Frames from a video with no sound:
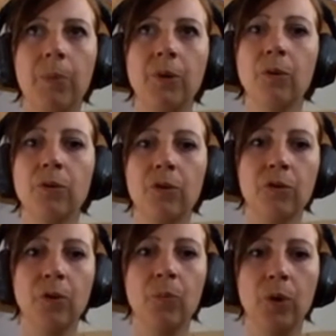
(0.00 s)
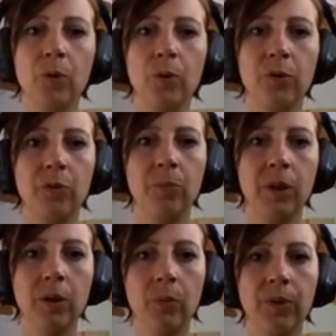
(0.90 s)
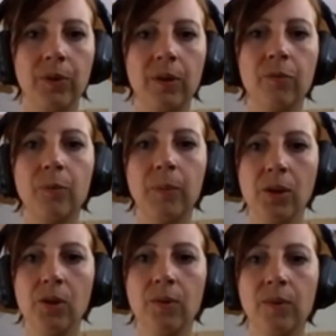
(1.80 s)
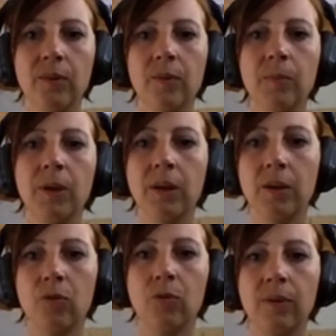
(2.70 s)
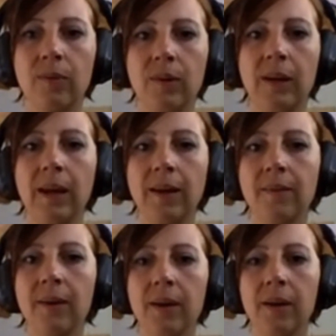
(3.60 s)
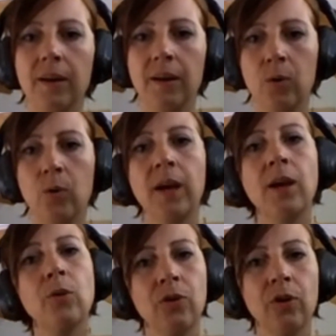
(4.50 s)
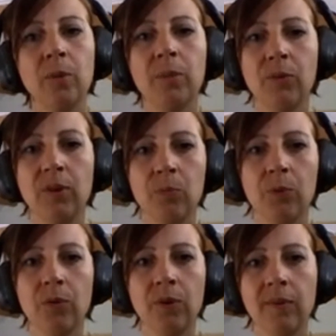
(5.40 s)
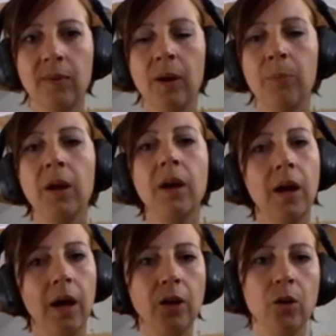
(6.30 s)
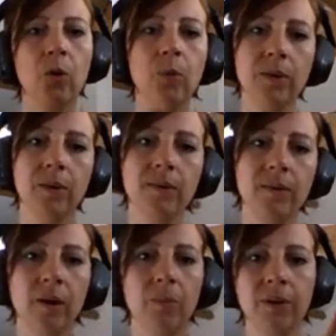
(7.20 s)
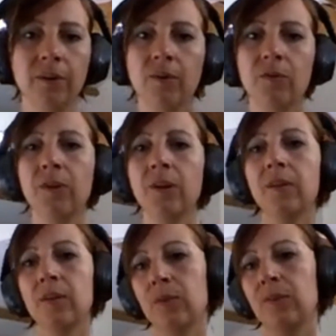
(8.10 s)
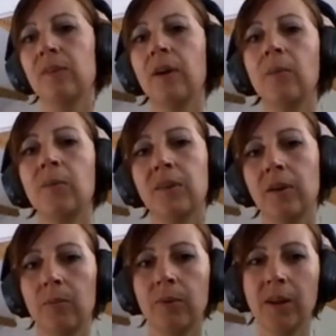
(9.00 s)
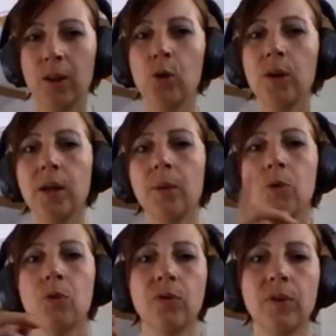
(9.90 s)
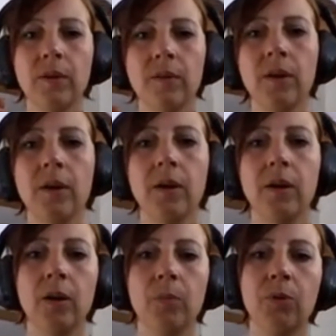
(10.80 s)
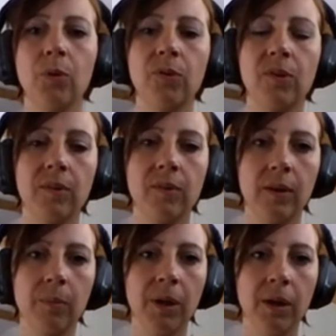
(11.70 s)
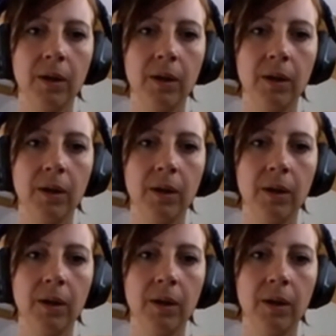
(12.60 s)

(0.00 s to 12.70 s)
but also someone who is familiar with the information system and can translate. Like, okay, you're talking about this process step. I know in this table, in this field, there is a timestamp that actually captures that process step.